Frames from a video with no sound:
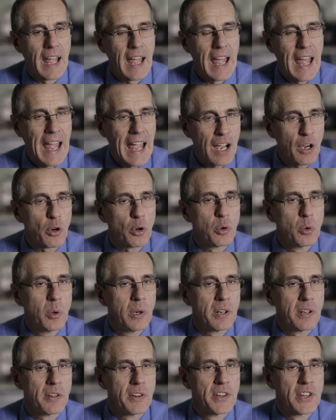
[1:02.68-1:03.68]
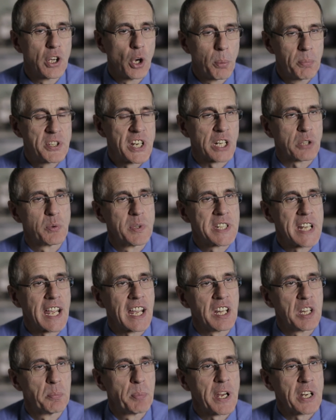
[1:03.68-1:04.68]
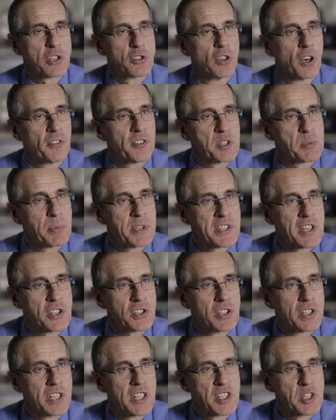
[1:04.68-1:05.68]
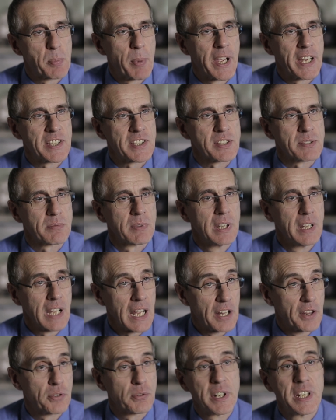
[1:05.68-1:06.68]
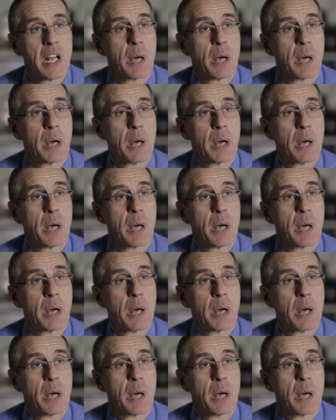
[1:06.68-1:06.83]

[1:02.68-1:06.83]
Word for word: how the object we're taking the picture of is positioned in space in three